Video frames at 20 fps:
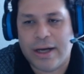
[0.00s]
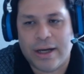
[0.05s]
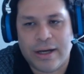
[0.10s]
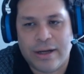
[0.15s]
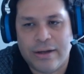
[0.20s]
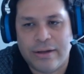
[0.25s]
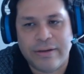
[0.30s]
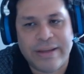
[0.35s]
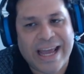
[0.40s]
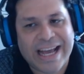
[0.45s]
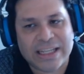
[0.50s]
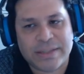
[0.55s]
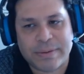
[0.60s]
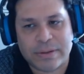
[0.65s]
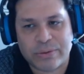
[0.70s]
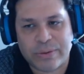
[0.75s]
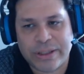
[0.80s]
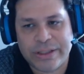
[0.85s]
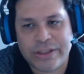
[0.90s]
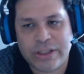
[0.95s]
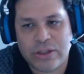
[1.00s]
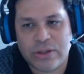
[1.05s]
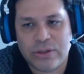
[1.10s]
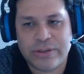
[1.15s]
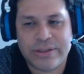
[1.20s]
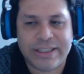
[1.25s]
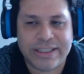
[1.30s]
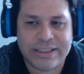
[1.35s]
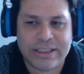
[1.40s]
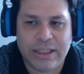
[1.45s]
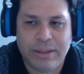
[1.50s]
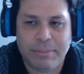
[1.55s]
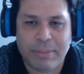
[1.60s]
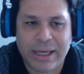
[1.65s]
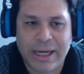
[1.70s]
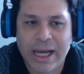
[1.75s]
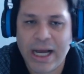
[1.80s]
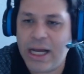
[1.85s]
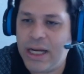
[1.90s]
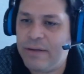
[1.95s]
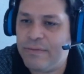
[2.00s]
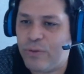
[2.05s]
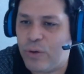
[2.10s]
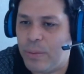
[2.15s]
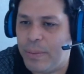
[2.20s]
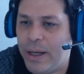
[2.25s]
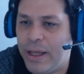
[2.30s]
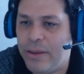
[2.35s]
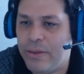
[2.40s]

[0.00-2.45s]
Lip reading: the aspect ratio 16 by 9 and 4 by